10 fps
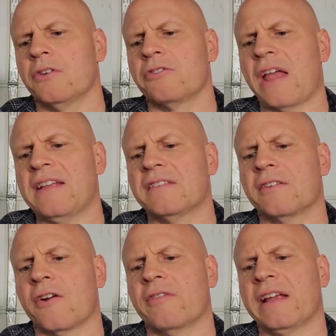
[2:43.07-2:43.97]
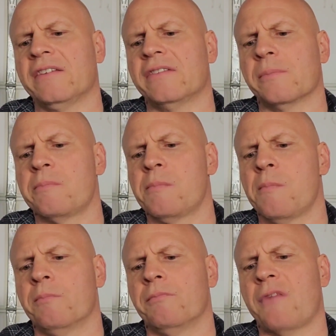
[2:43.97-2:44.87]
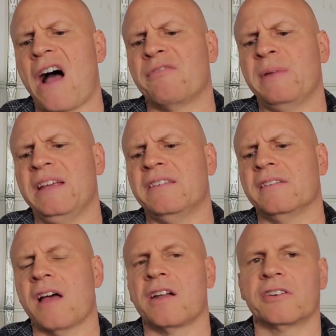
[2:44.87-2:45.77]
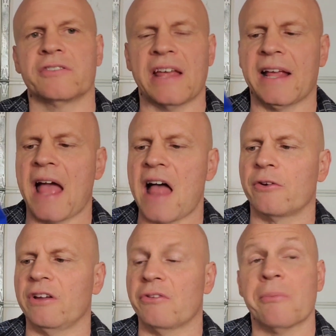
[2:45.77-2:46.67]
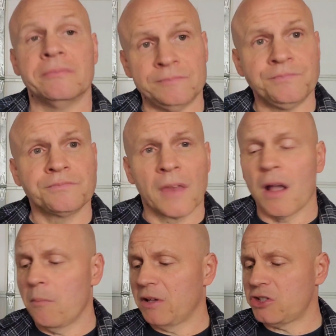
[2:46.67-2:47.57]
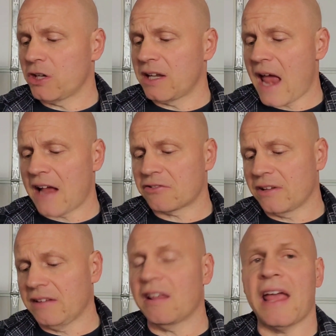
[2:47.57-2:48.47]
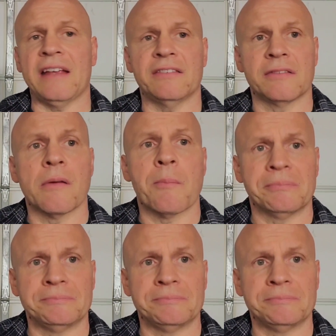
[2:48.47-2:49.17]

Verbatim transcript: There's eight servings, five pieces, 110 calories. But you can actually taste